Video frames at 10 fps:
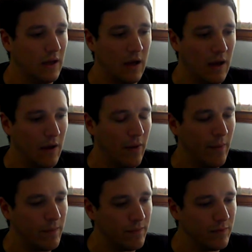
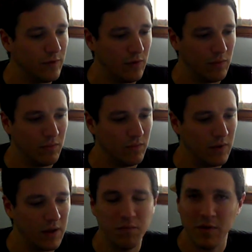So
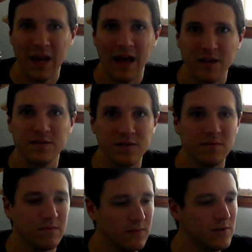it'd be nice
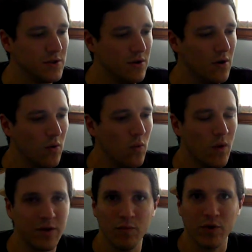to know
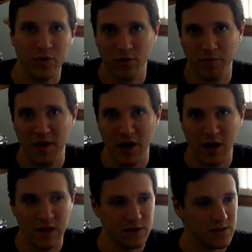what your opinion
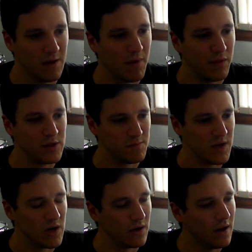is about this
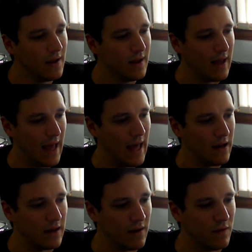beer,
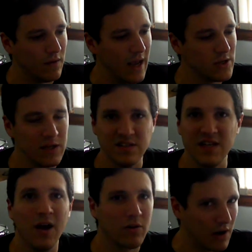and actually
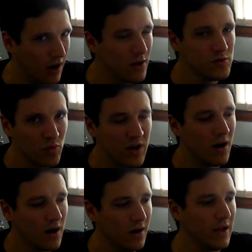see how close we
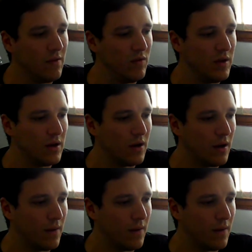are in the